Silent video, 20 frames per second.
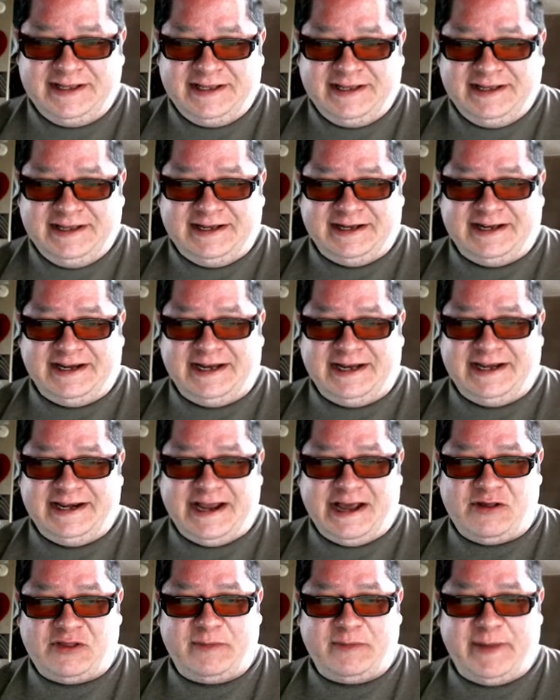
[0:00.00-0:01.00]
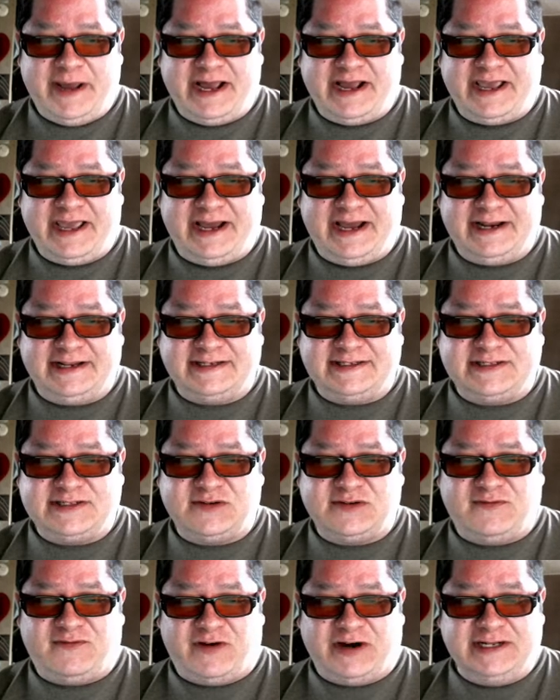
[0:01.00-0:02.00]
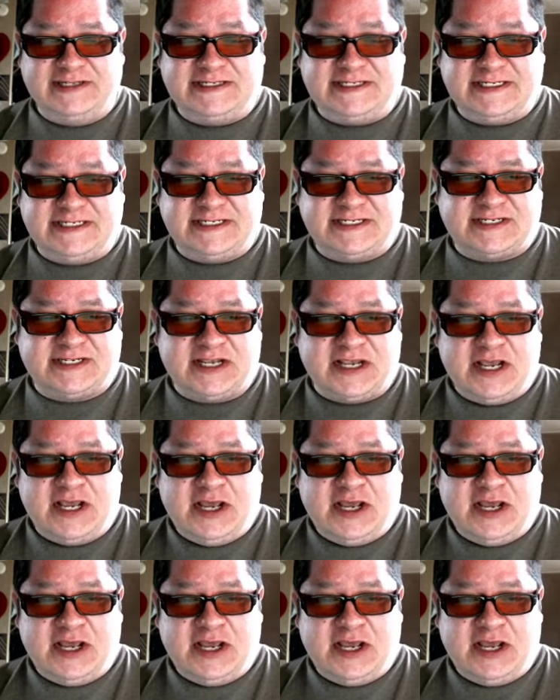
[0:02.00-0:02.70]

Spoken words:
Now they're back at it. France's